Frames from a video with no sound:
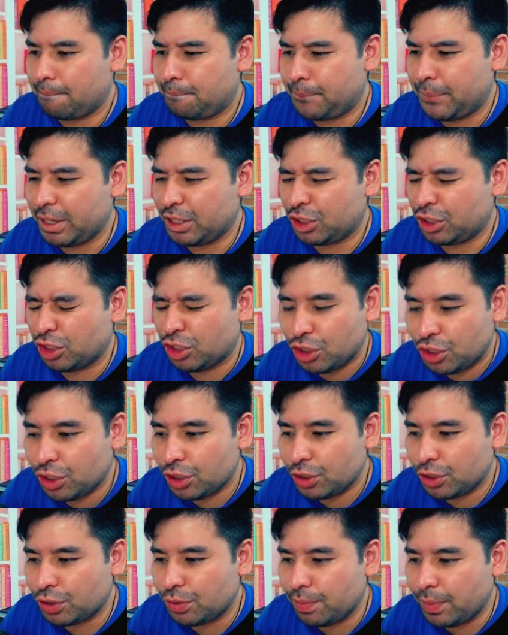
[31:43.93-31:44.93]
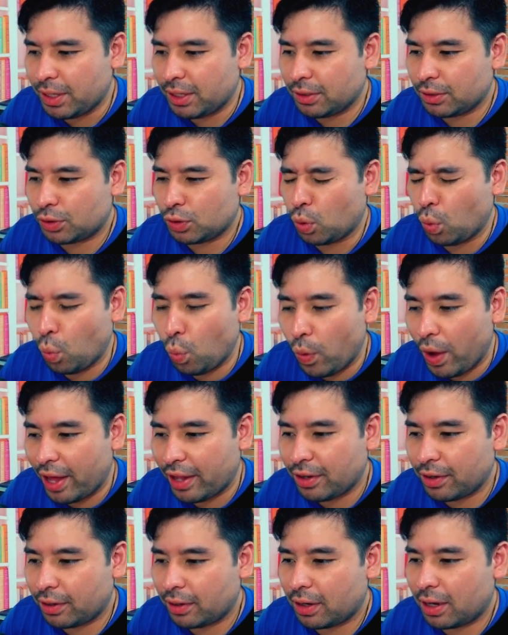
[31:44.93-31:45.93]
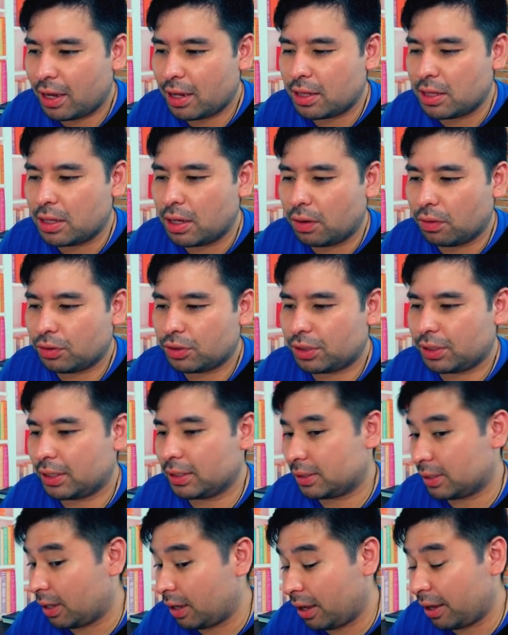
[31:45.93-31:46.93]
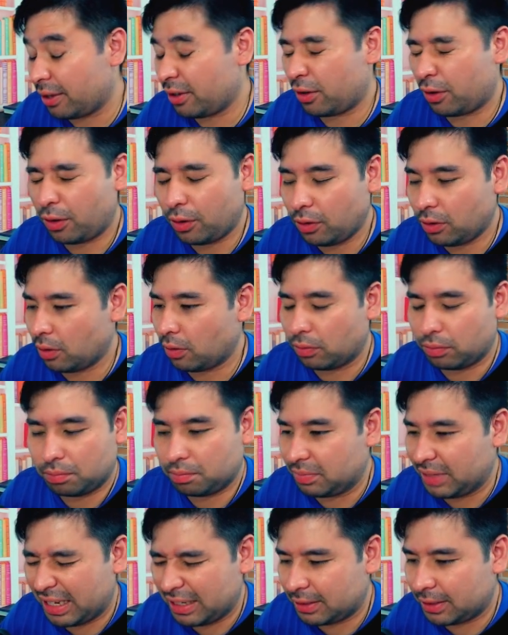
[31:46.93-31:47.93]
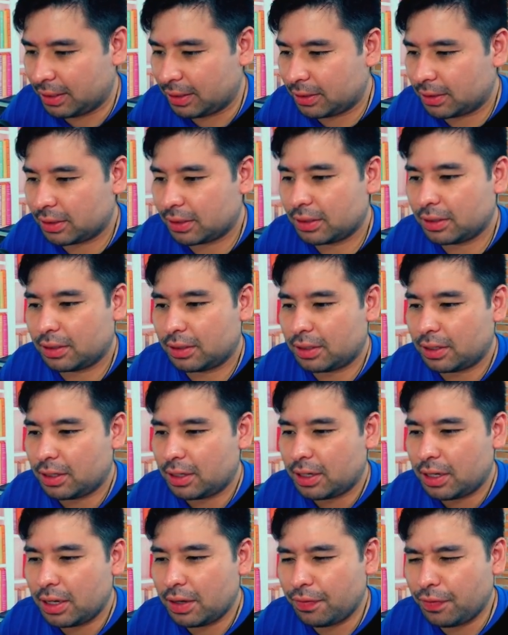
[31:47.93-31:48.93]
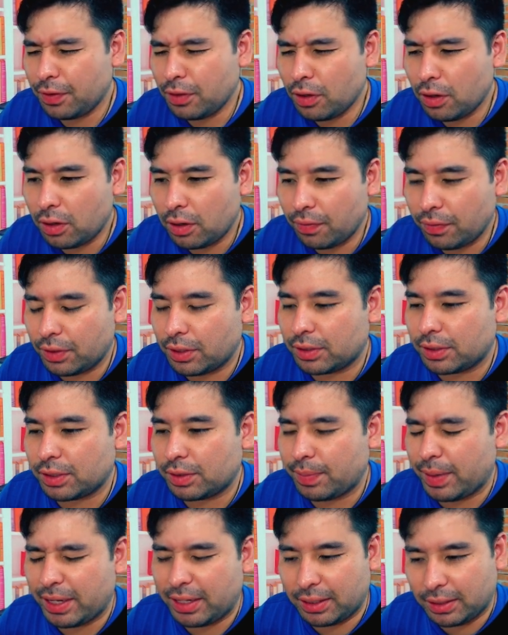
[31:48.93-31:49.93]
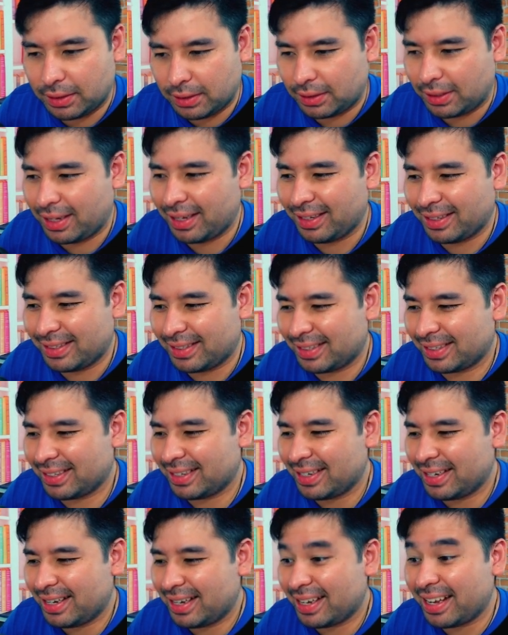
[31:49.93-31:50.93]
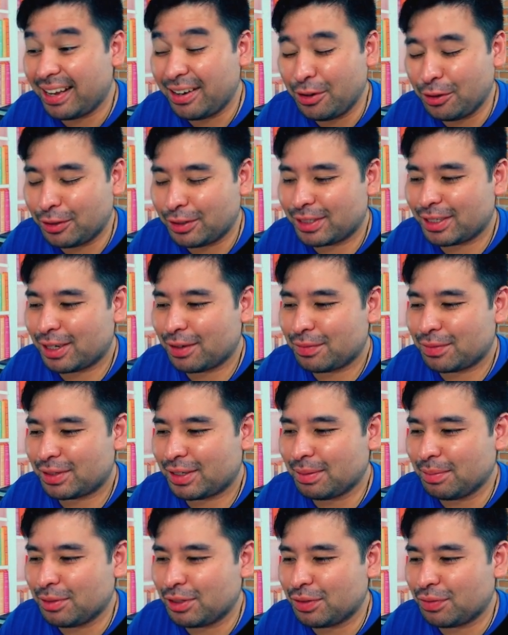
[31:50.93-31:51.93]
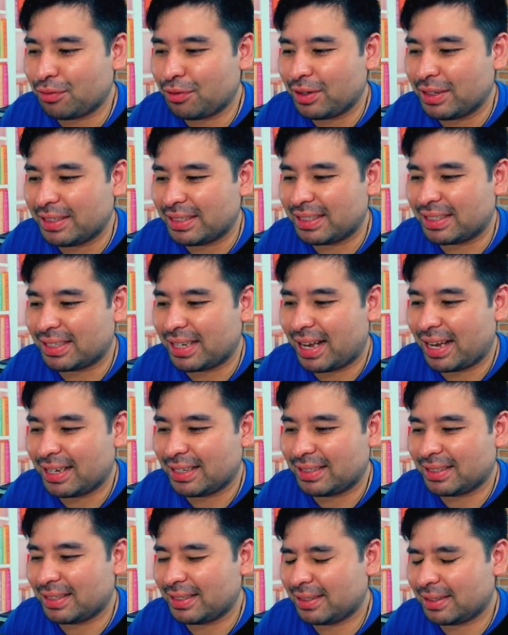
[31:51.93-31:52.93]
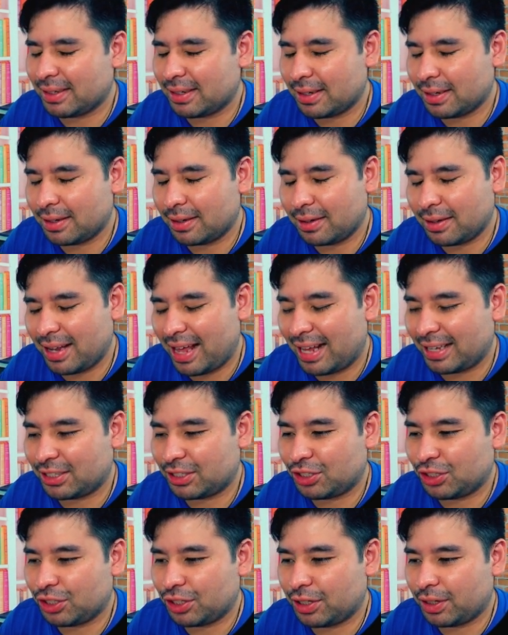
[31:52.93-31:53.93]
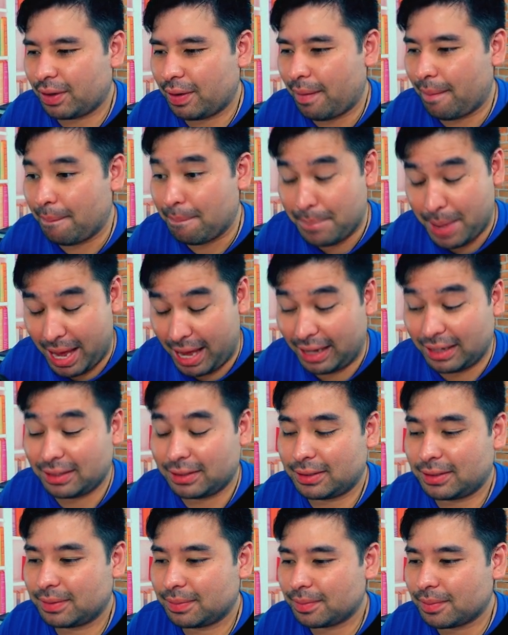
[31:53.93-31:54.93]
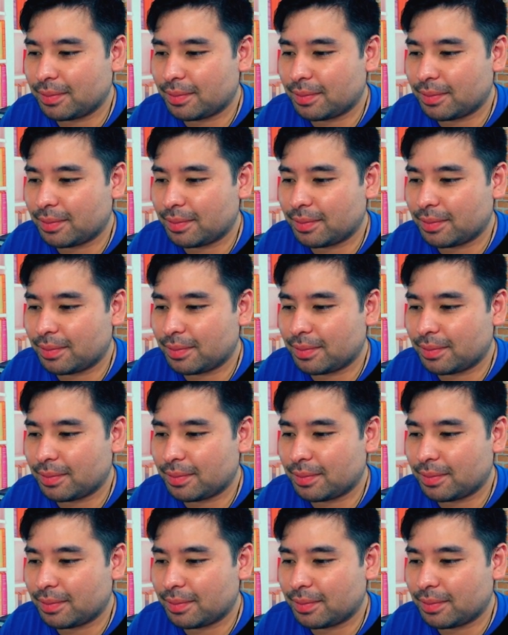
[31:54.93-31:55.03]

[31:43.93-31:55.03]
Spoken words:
pitch just means whether a note is high or low. That's it. If none of this is making sense, get yourself some different sized elastic bands